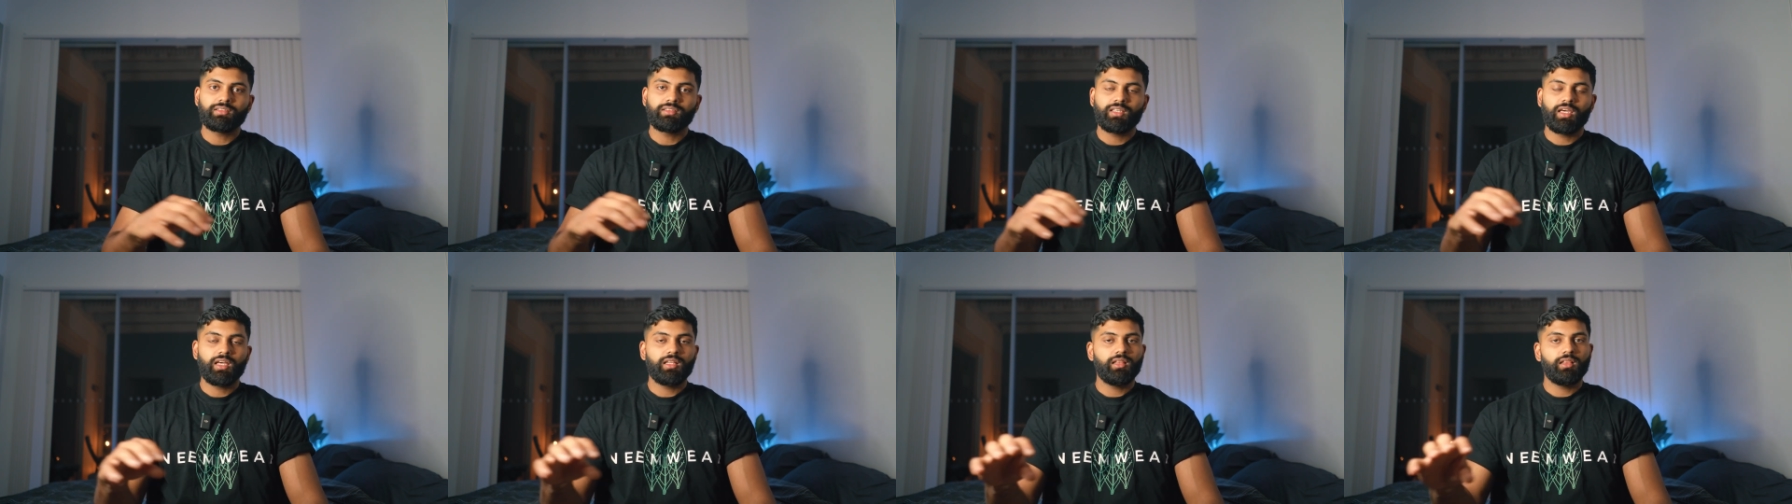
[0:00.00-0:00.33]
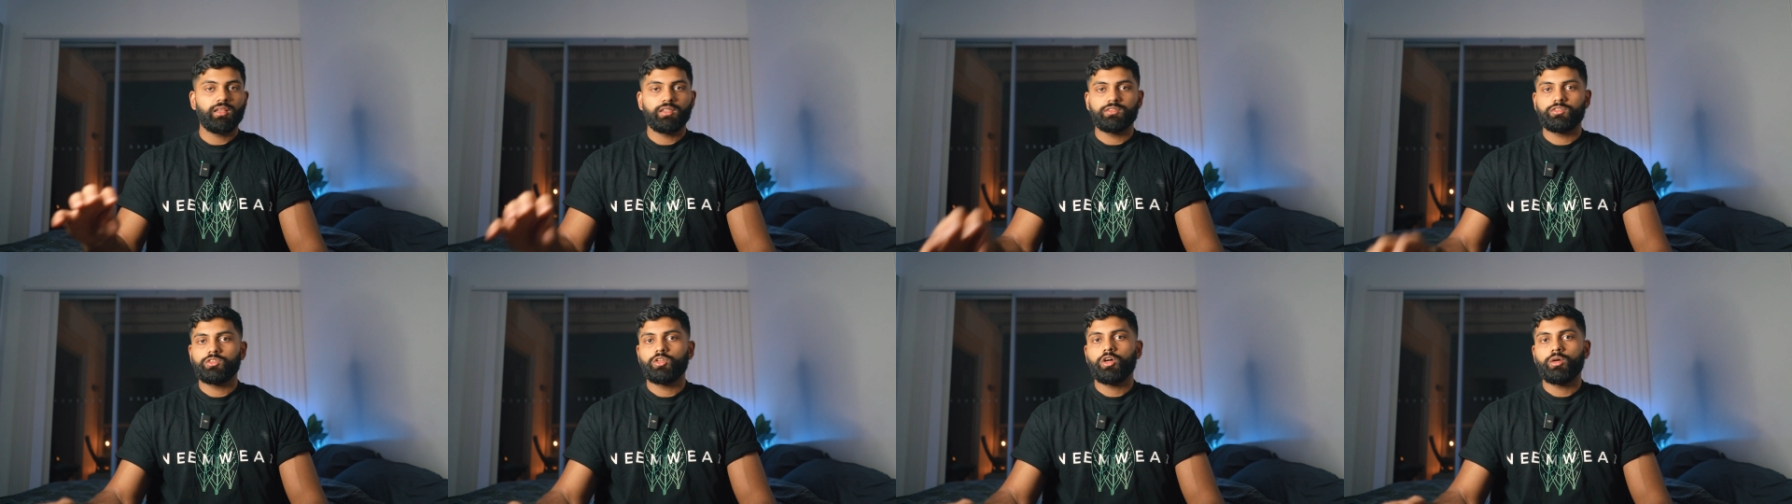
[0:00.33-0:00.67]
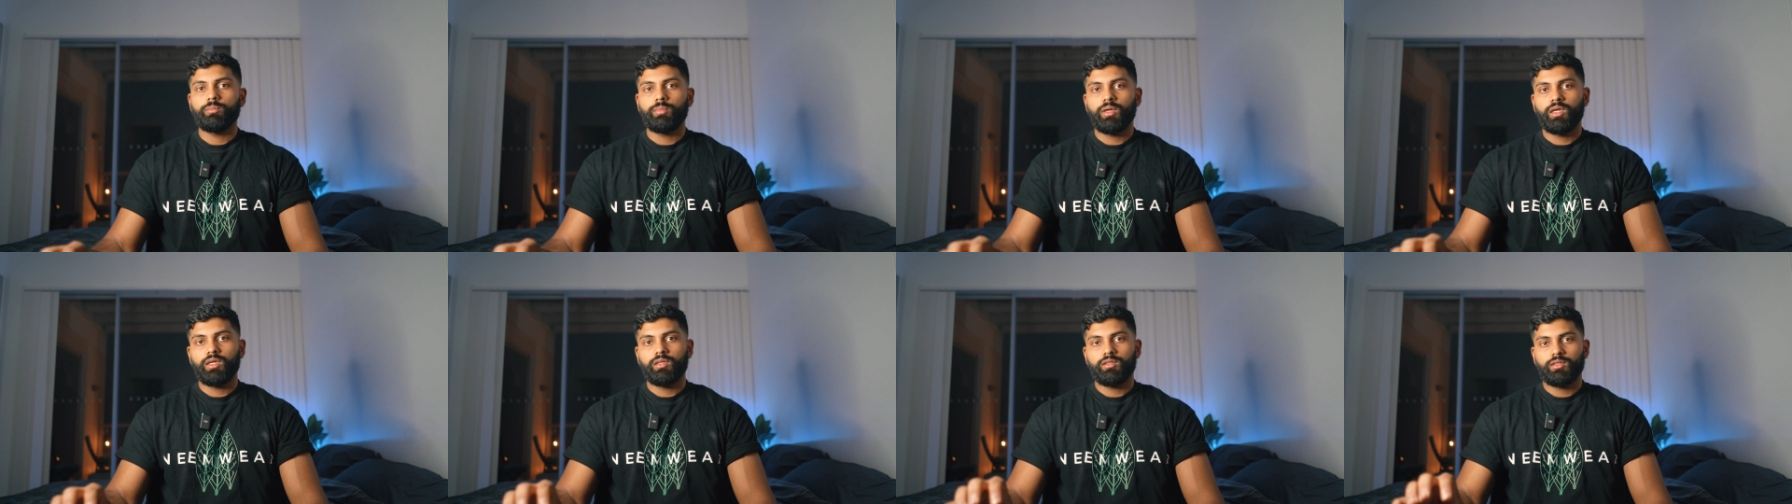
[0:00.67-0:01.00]
said, does
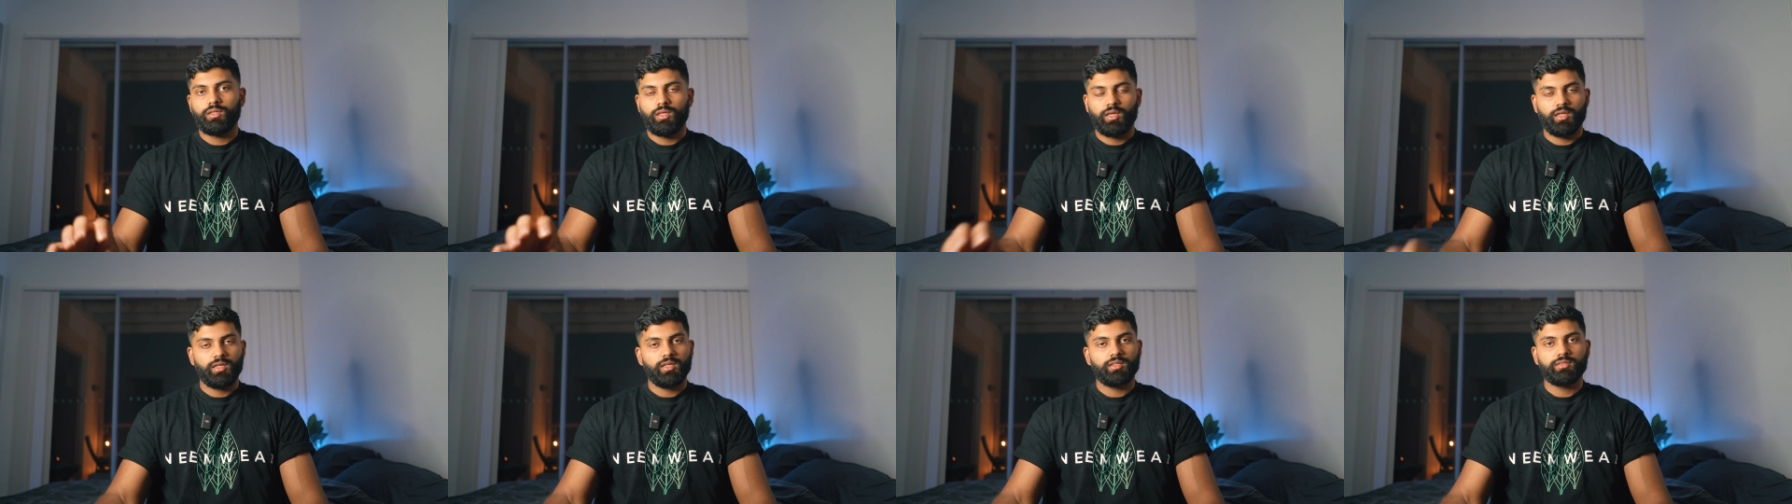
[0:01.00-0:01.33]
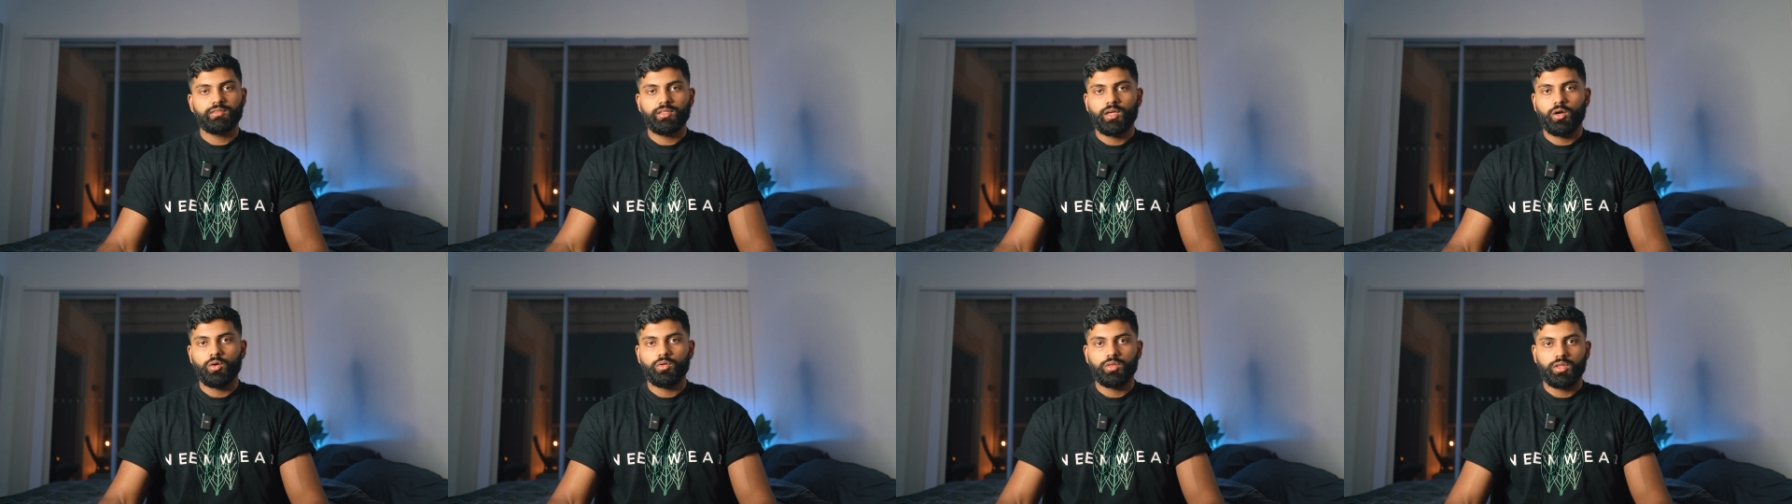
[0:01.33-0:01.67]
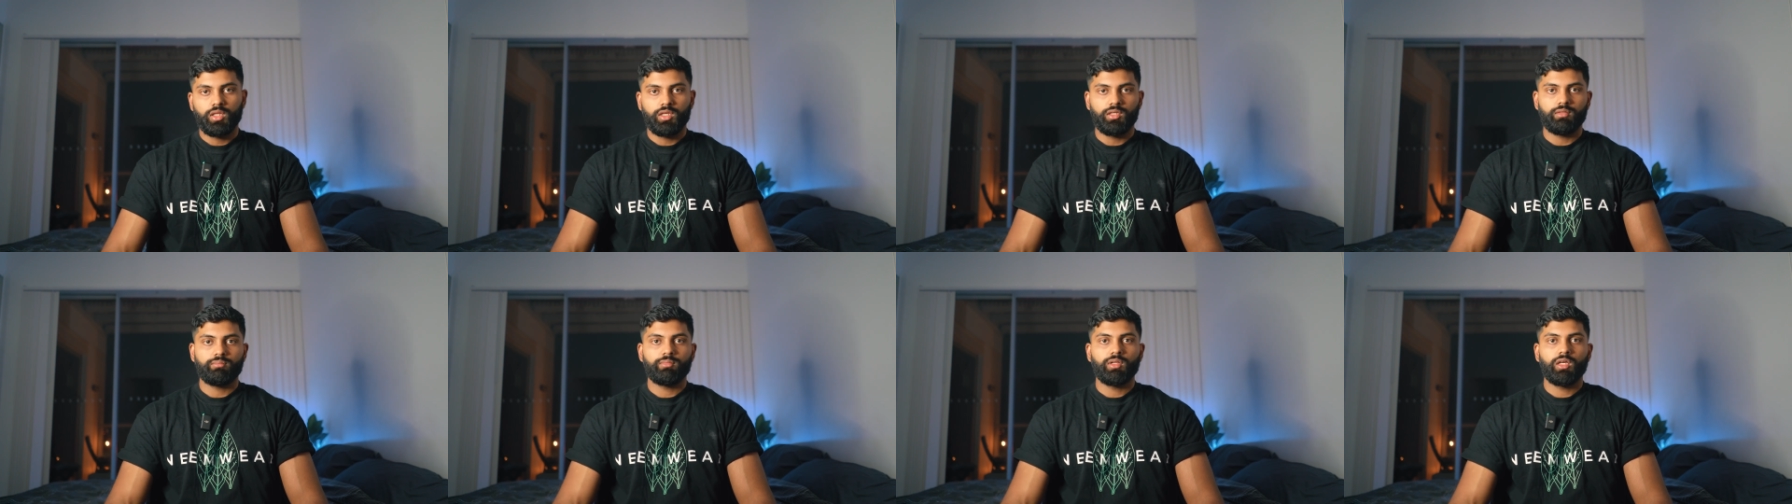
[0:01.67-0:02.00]
not mean it is
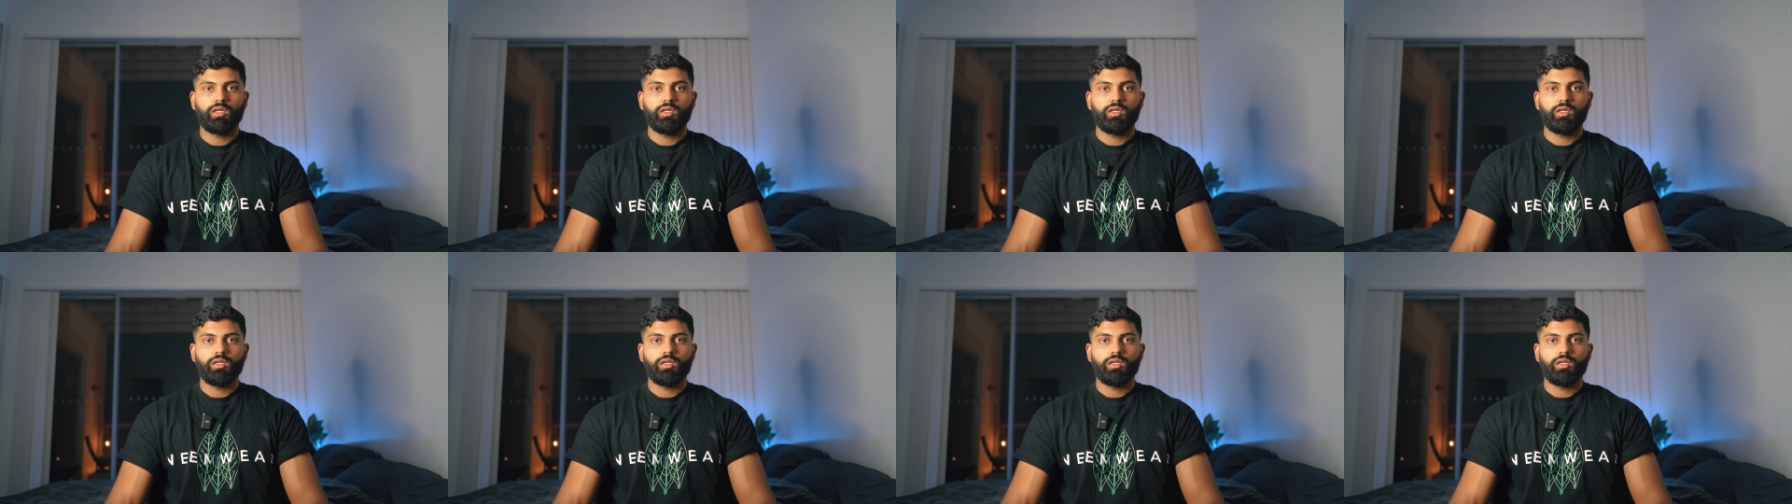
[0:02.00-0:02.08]
healthy.